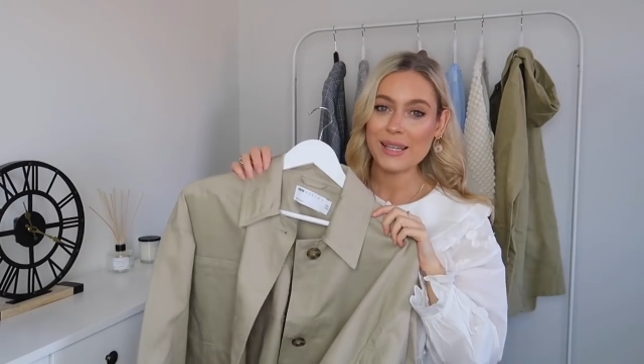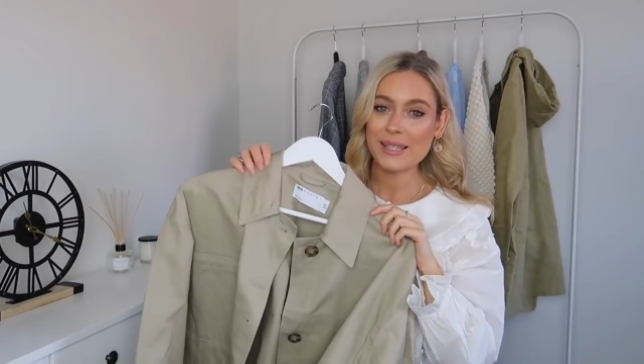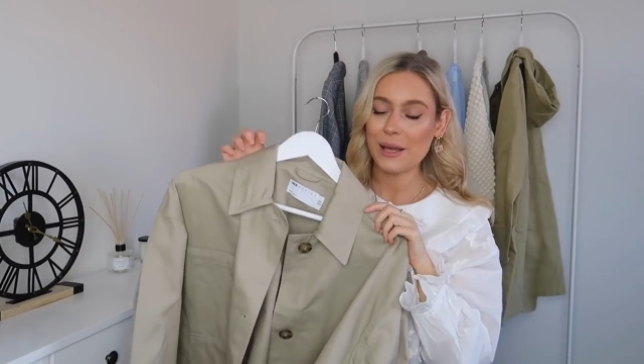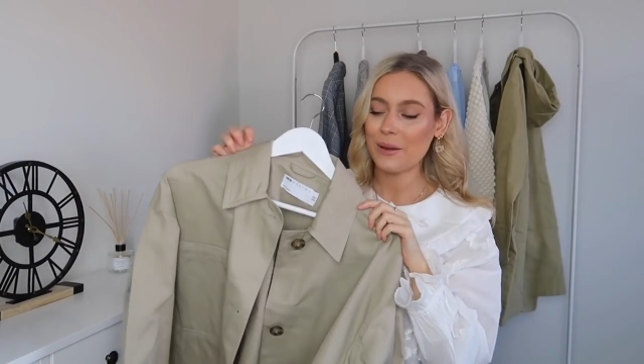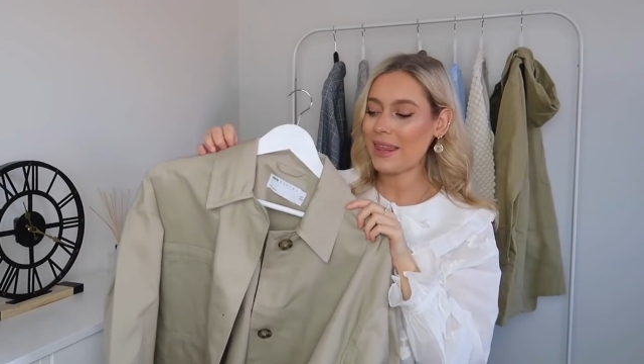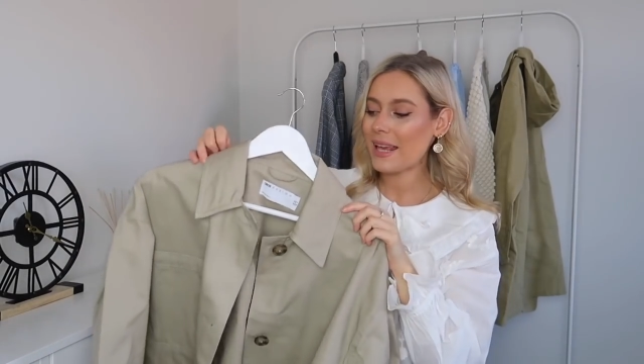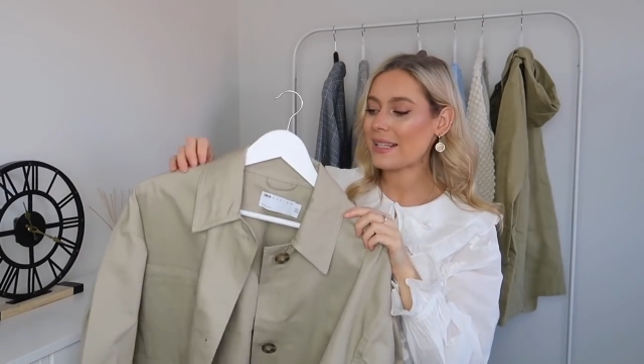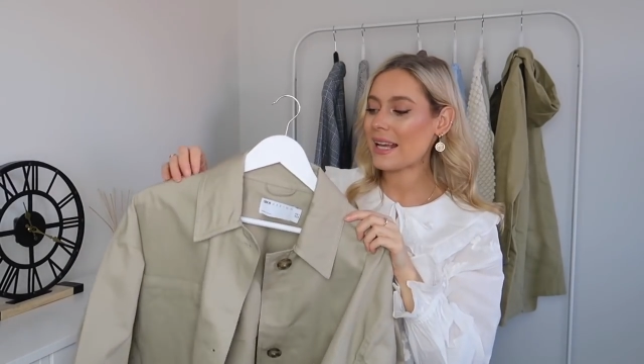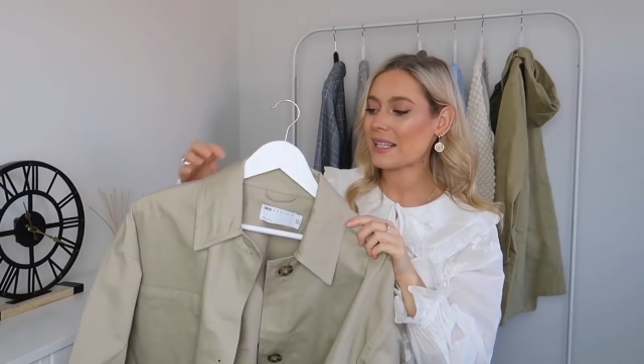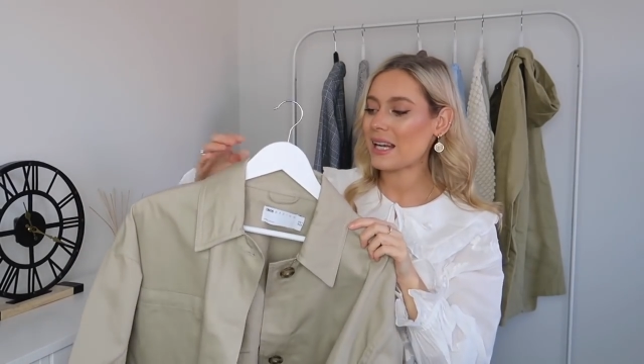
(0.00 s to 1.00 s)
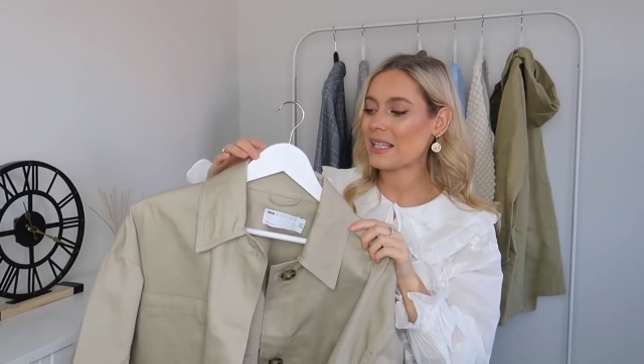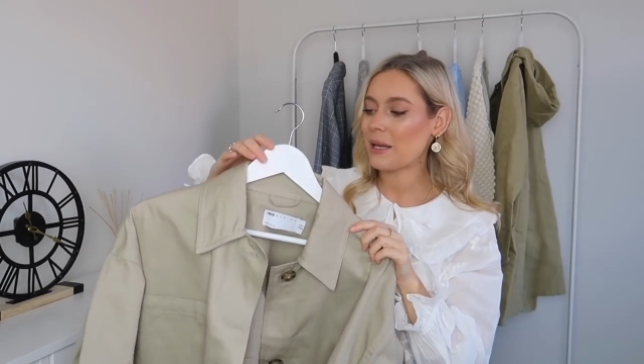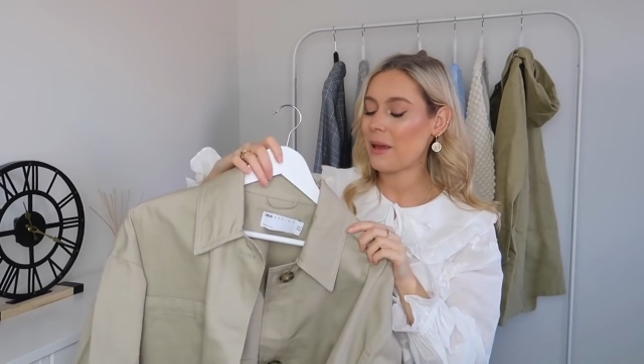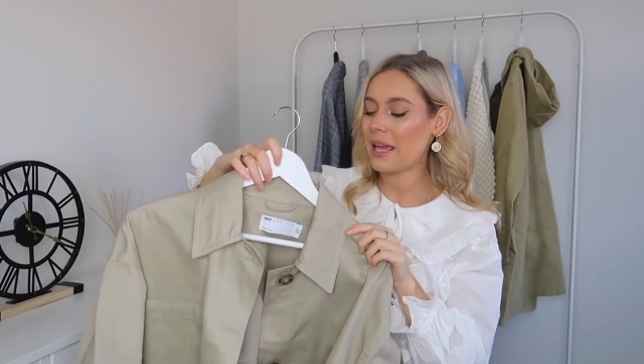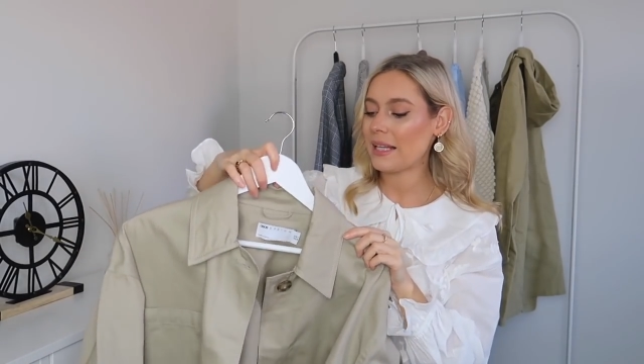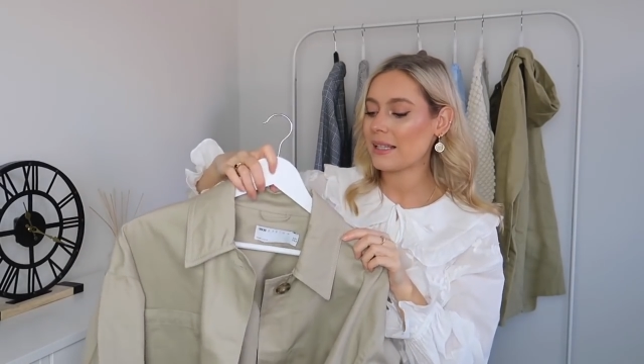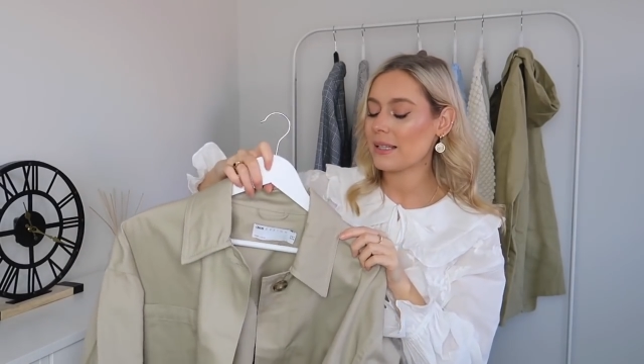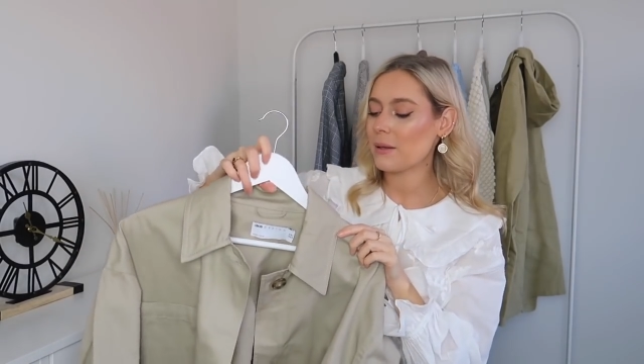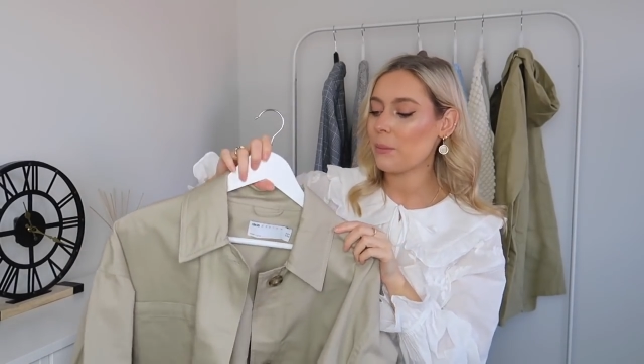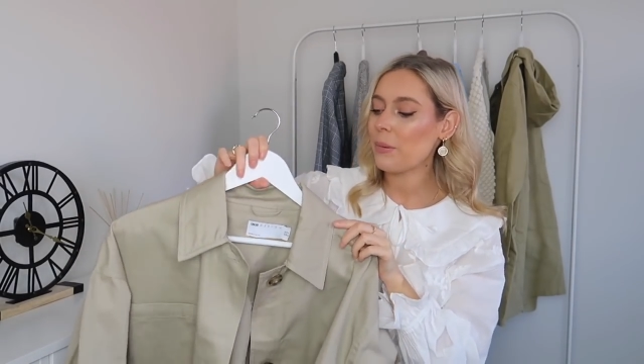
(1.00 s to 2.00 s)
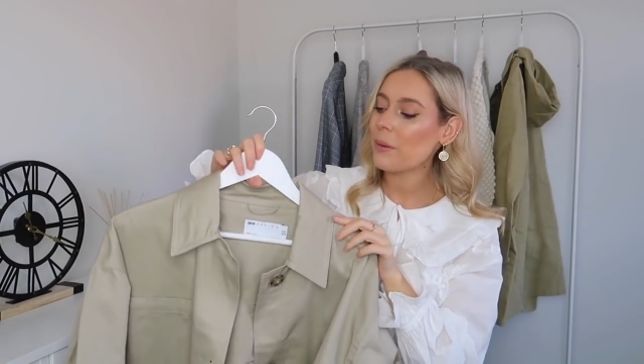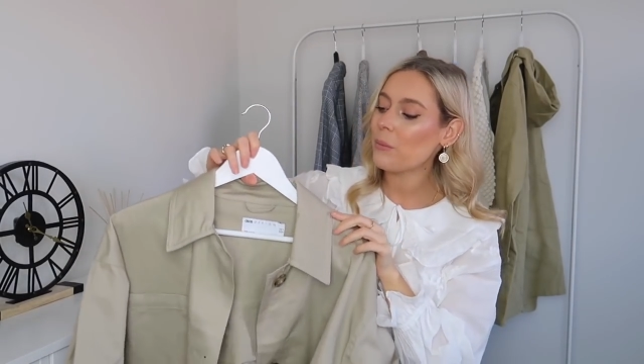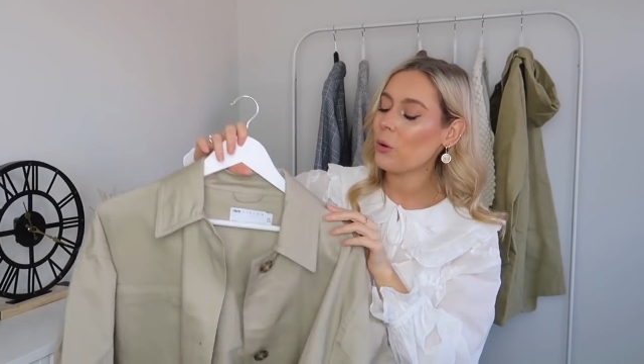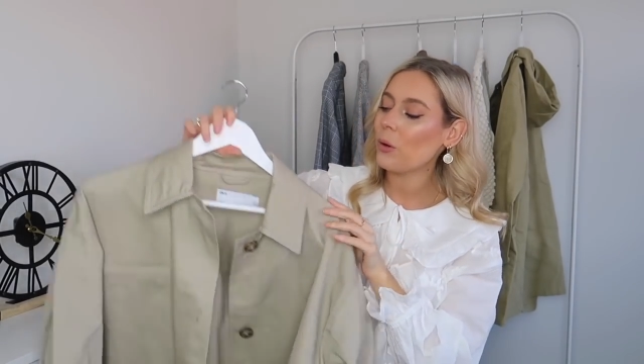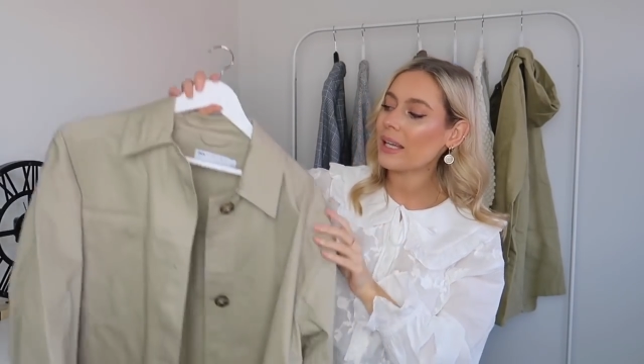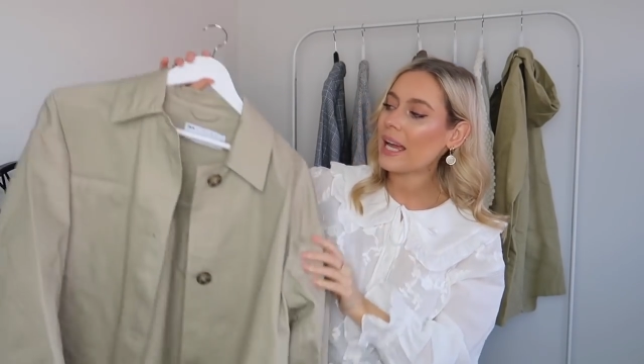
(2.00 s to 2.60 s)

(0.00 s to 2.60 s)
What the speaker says: So this next item is a bit more